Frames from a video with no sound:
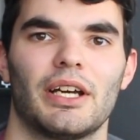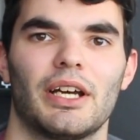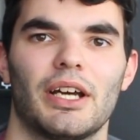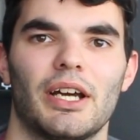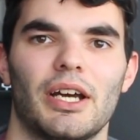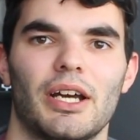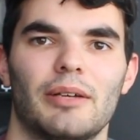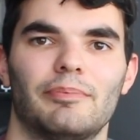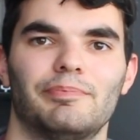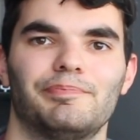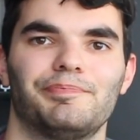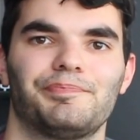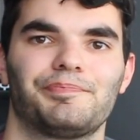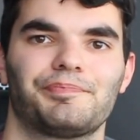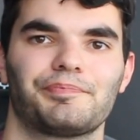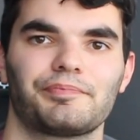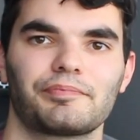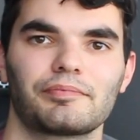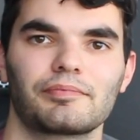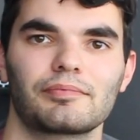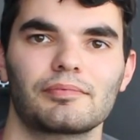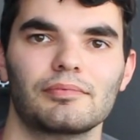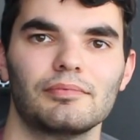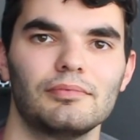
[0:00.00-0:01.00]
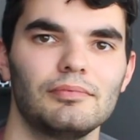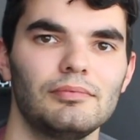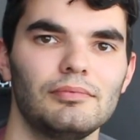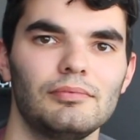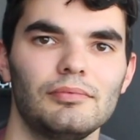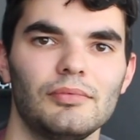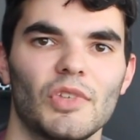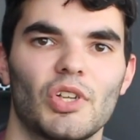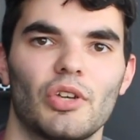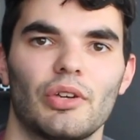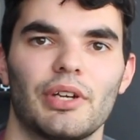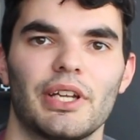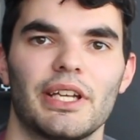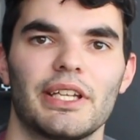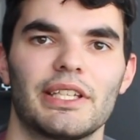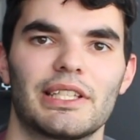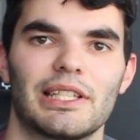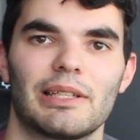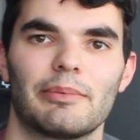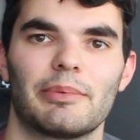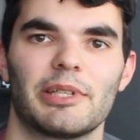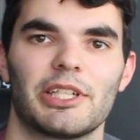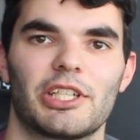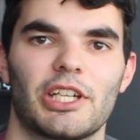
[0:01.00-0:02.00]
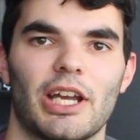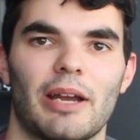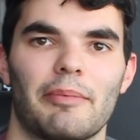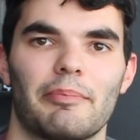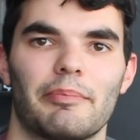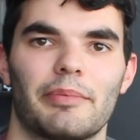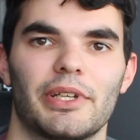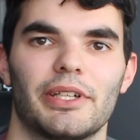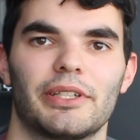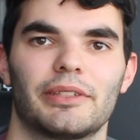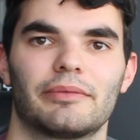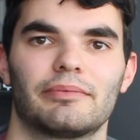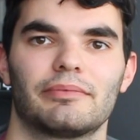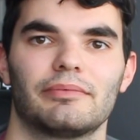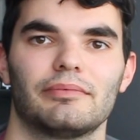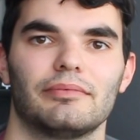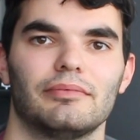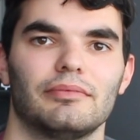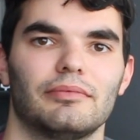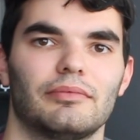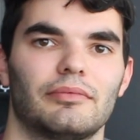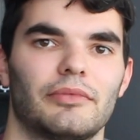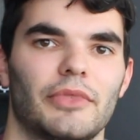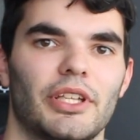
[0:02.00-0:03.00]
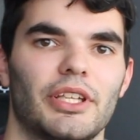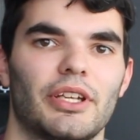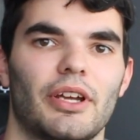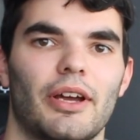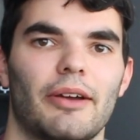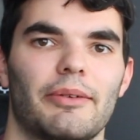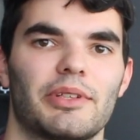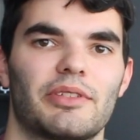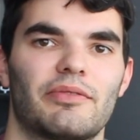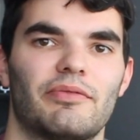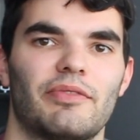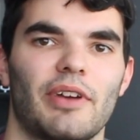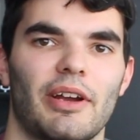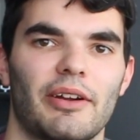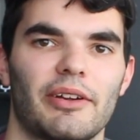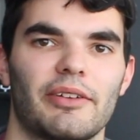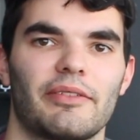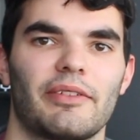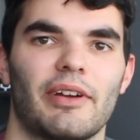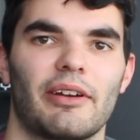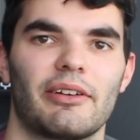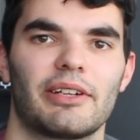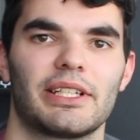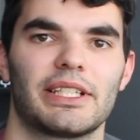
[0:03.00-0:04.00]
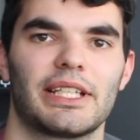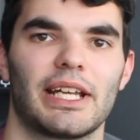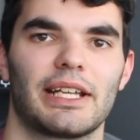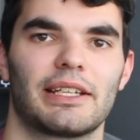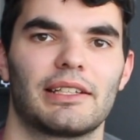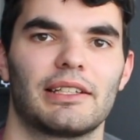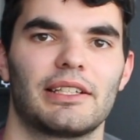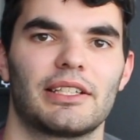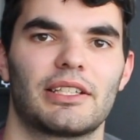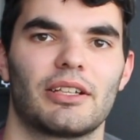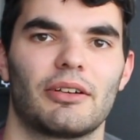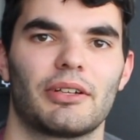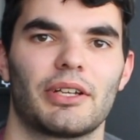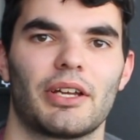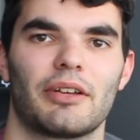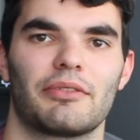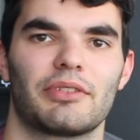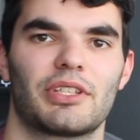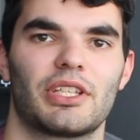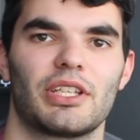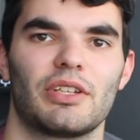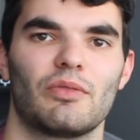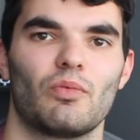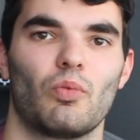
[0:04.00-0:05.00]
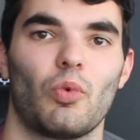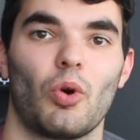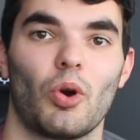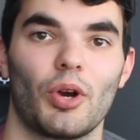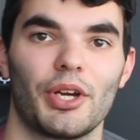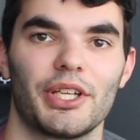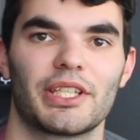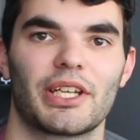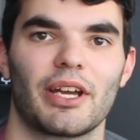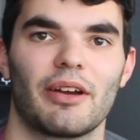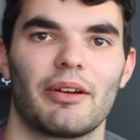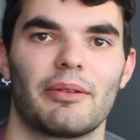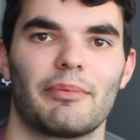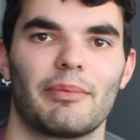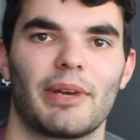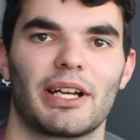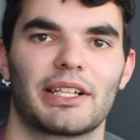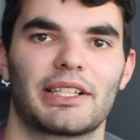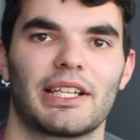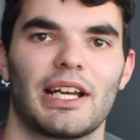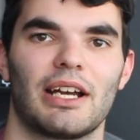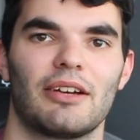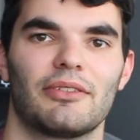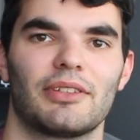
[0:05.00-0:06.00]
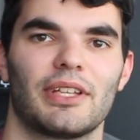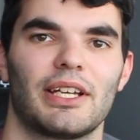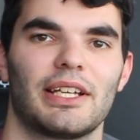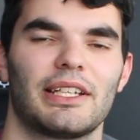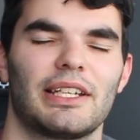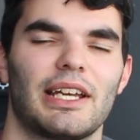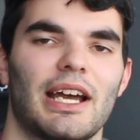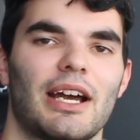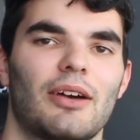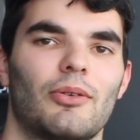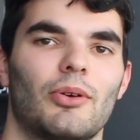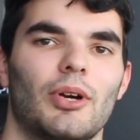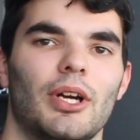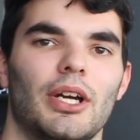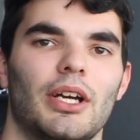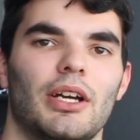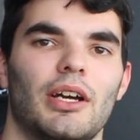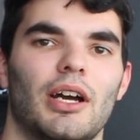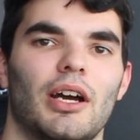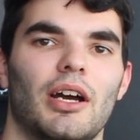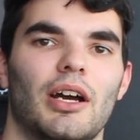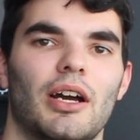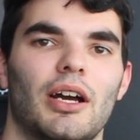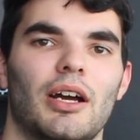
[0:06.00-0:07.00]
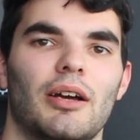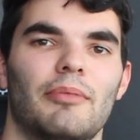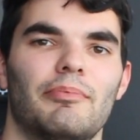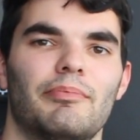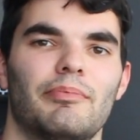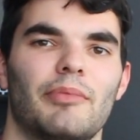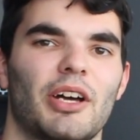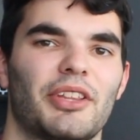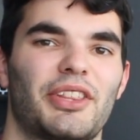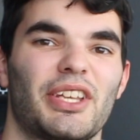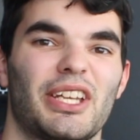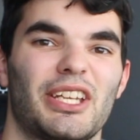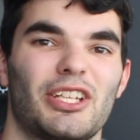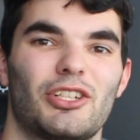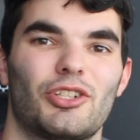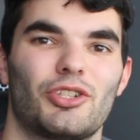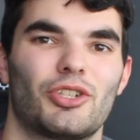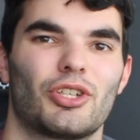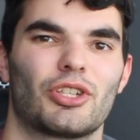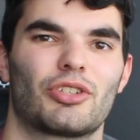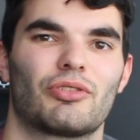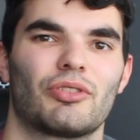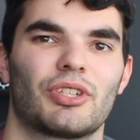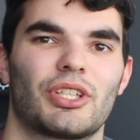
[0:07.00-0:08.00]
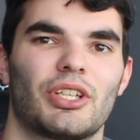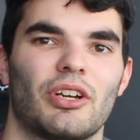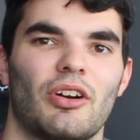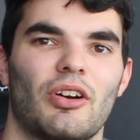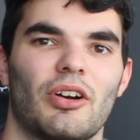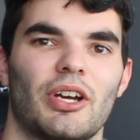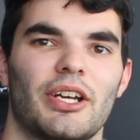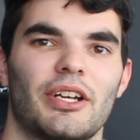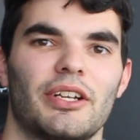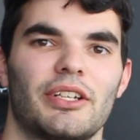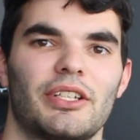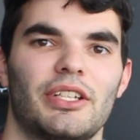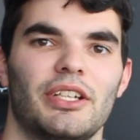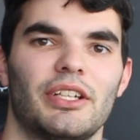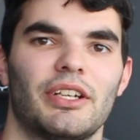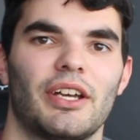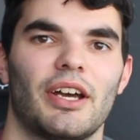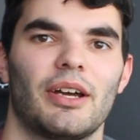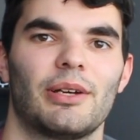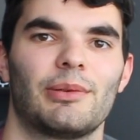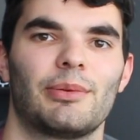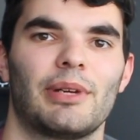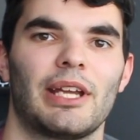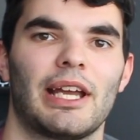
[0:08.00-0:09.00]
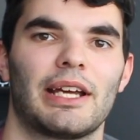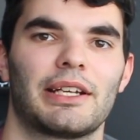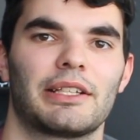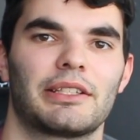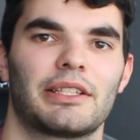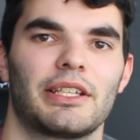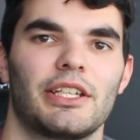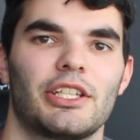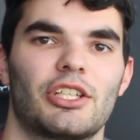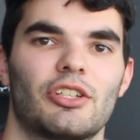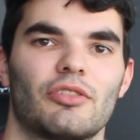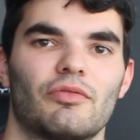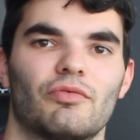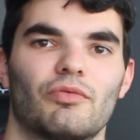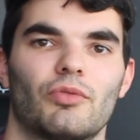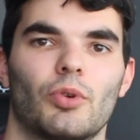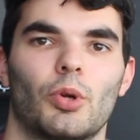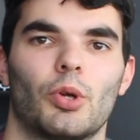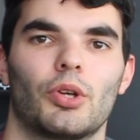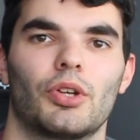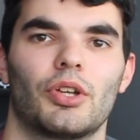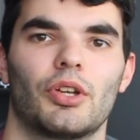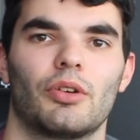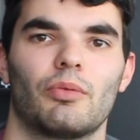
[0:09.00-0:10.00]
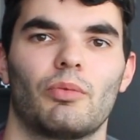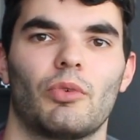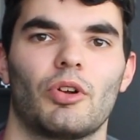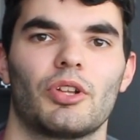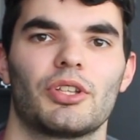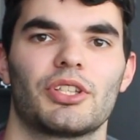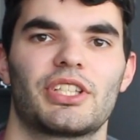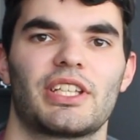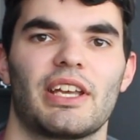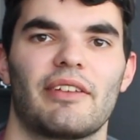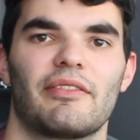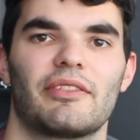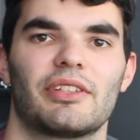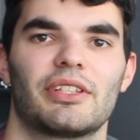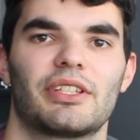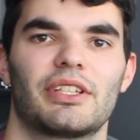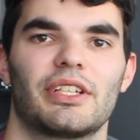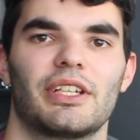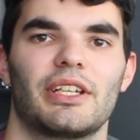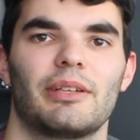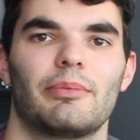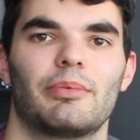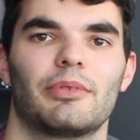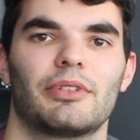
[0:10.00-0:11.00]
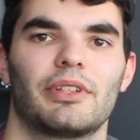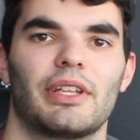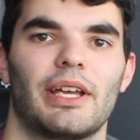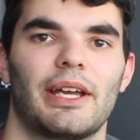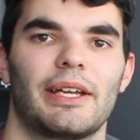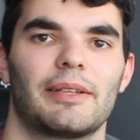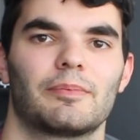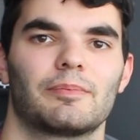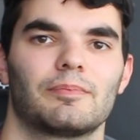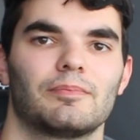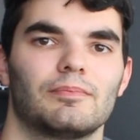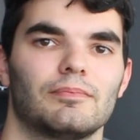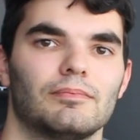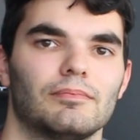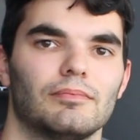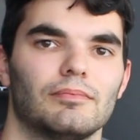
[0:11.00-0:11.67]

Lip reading: could easily be champion. You know, it's very, very deadly. So I don't see why he's going back down there now. I think he should just retire. You know, he had a decent run at 170, but then